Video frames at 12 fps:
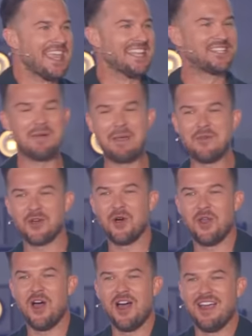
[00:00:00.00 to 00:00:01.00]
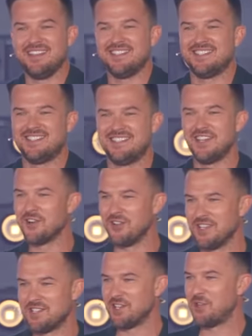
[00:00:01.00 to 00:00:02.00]
So maybe you're going, all right, single,
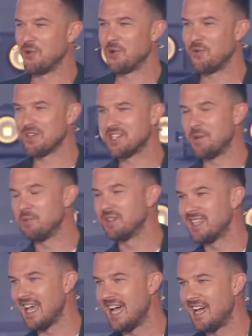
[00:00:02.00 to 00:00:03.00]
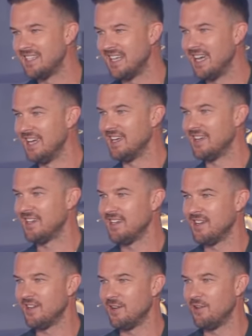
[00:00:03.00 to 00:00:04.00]
insecure, what's up with that? Like,
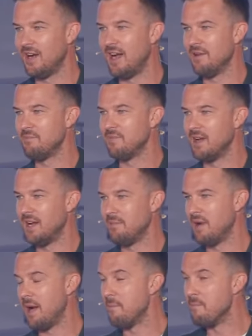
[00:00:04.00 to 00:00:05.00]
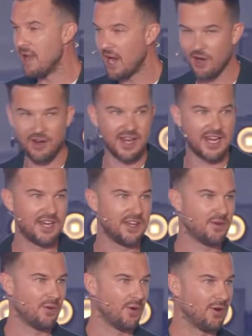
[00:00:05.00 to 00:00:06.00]
you know, I'm
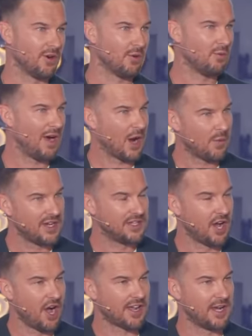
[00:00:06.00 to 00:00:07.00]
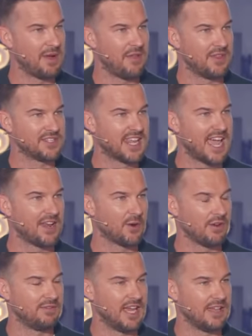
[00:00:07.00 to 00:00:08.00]
married, or why are we talking about this
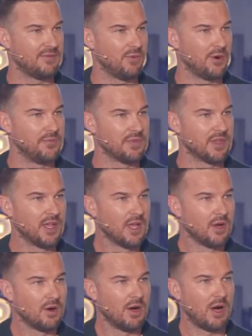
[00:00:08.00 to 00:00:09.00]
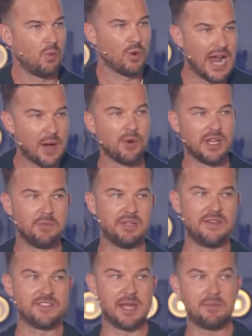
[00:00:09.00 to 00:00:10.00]
category of life? Well, what I really
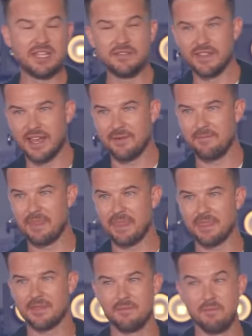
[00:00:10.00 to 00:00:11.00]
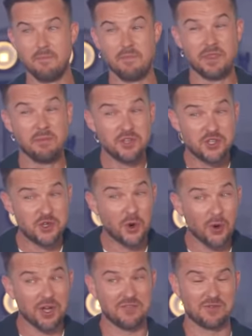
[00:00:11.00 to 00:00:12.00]
believe is I believe that the
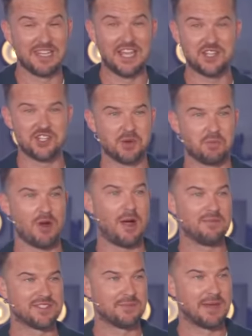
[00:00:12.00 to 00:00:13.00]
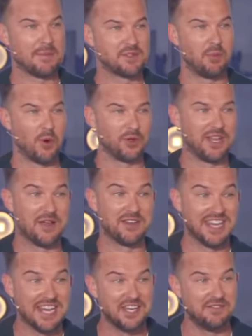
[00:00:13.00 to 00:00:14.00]
majority of relationship problems sometimes boil down
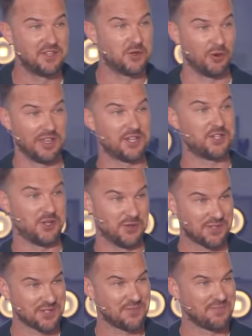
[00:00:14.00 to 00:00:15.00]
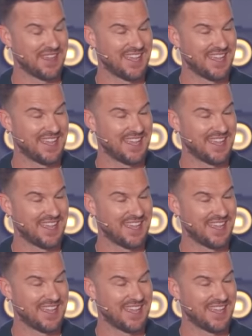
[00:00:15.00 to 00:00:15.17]
to individual issues.